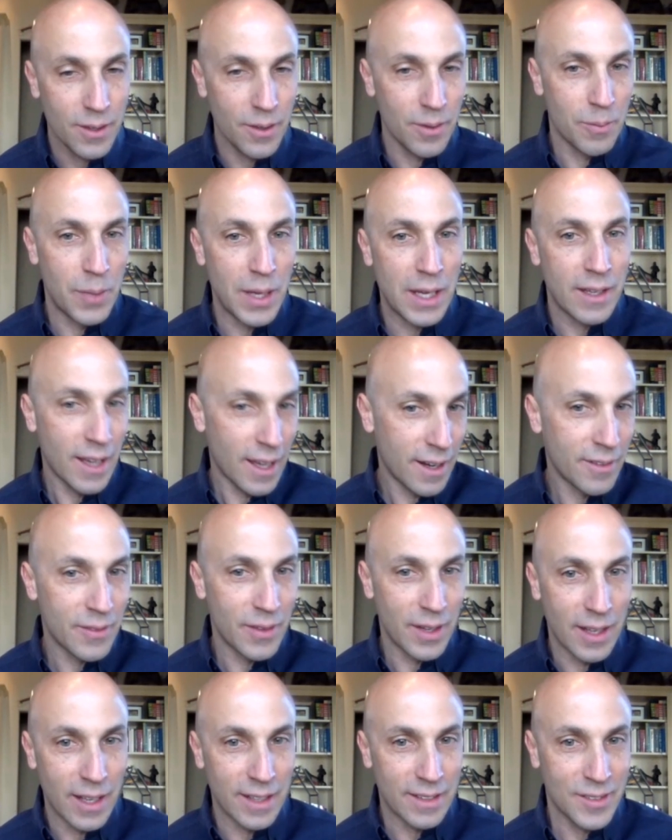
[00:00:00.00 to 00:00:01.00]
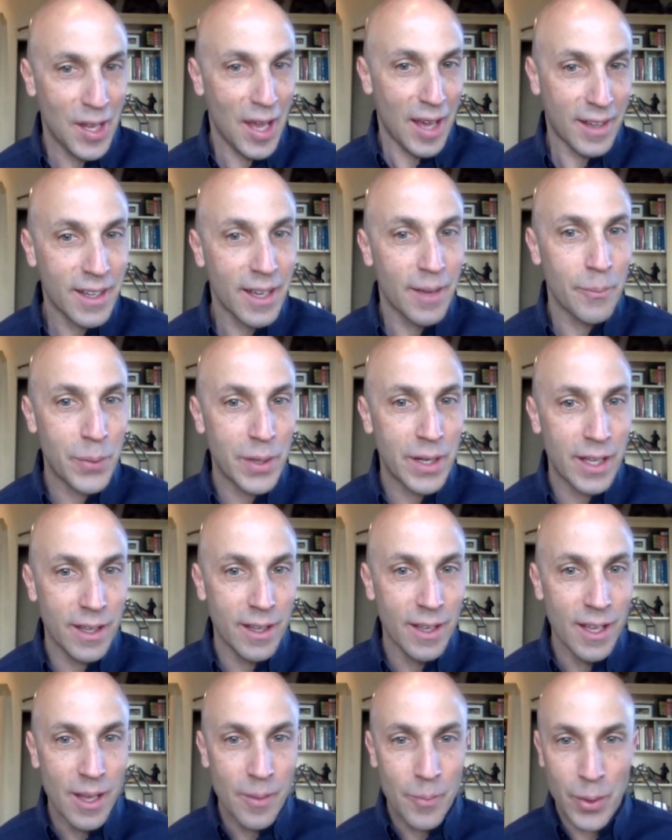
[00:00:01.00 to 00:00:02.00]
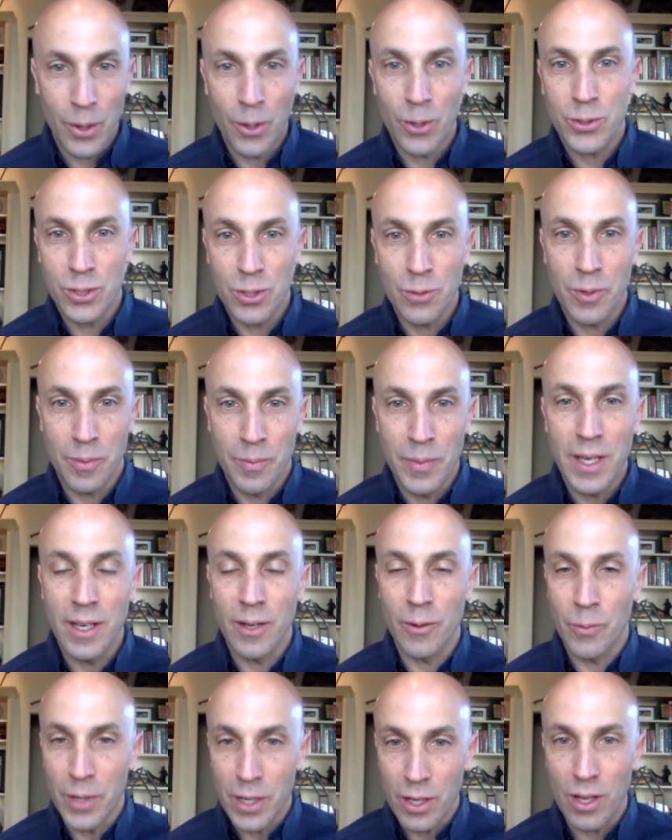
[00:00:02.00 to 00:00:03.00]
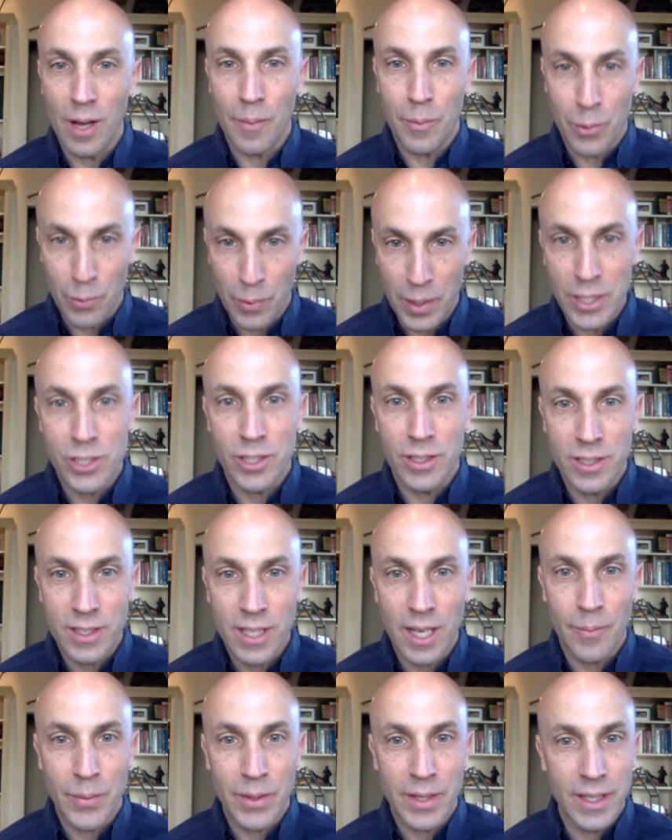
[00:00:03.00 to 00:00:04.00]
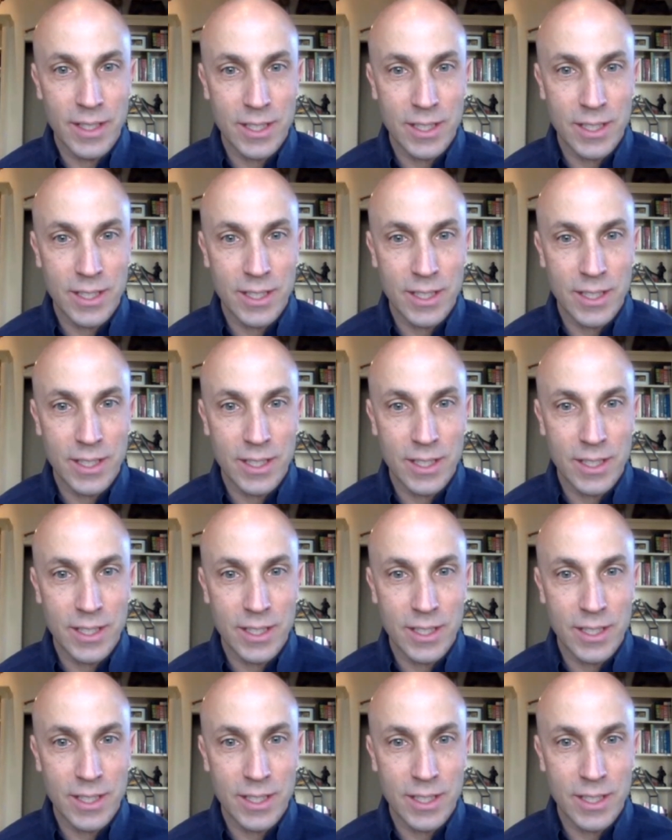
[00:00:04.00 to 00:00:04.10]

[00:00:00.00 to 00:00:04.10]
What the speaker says: be kind of a tech company, but also with being a real operations company,